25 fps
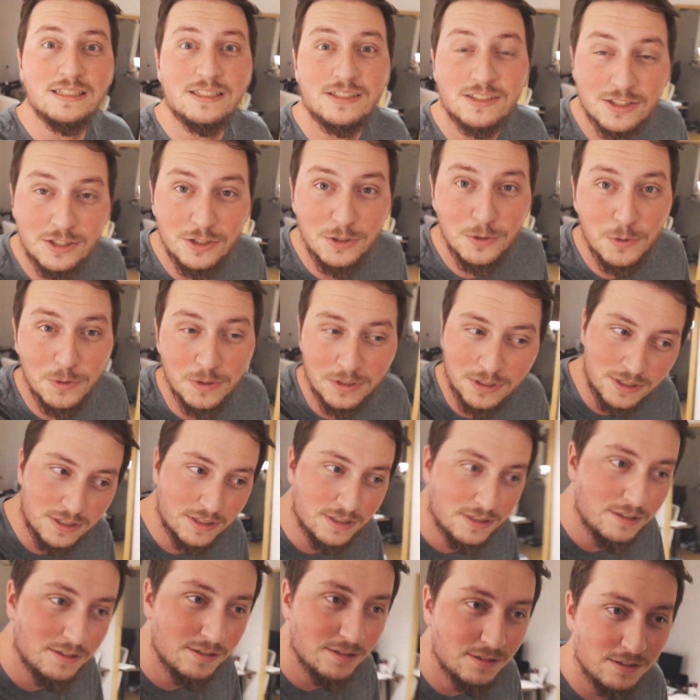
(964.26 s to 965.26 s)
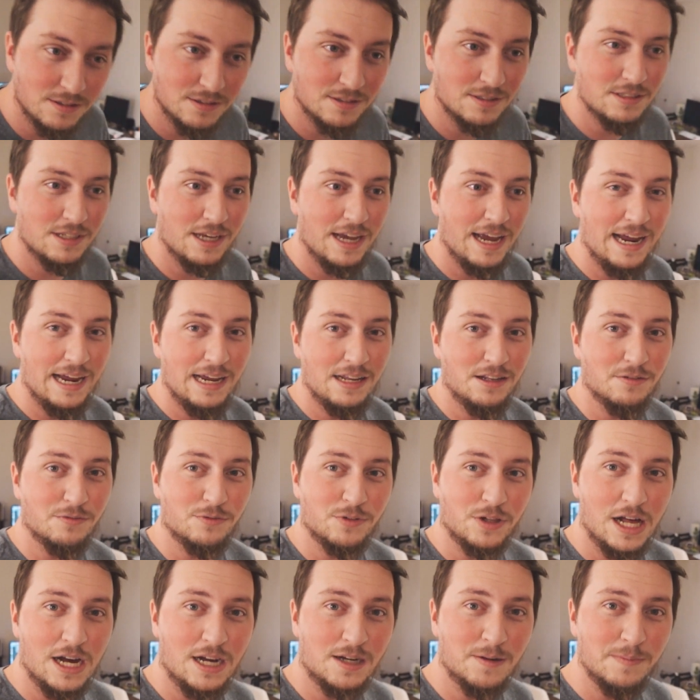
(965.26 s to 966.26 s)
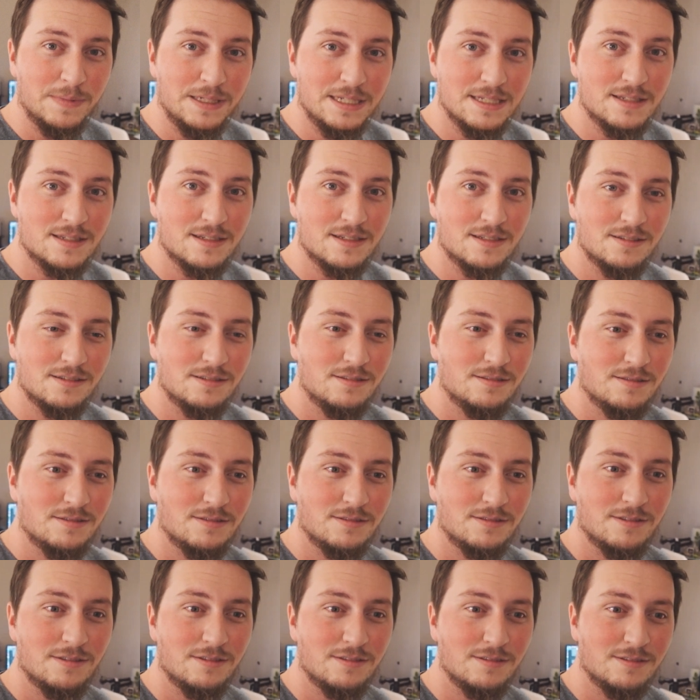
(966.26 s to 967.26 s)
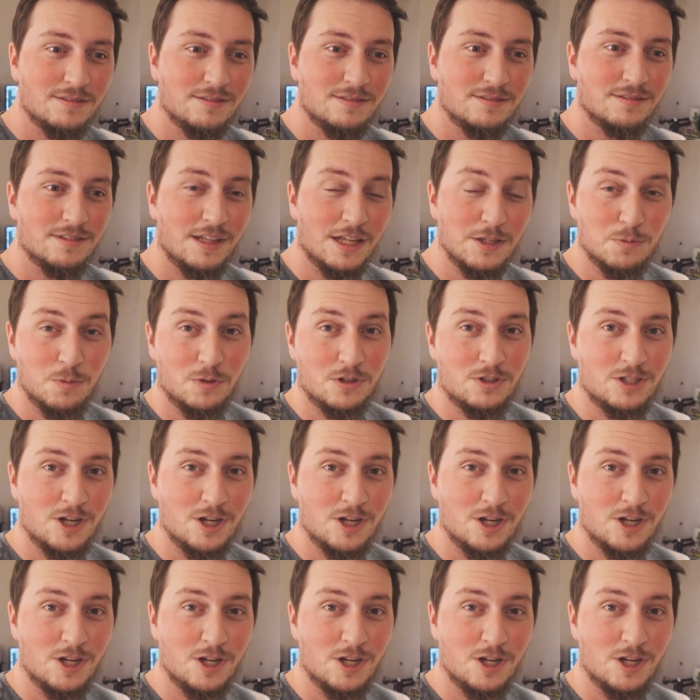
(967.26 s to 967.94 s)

excuse. And Vlogmas. That's what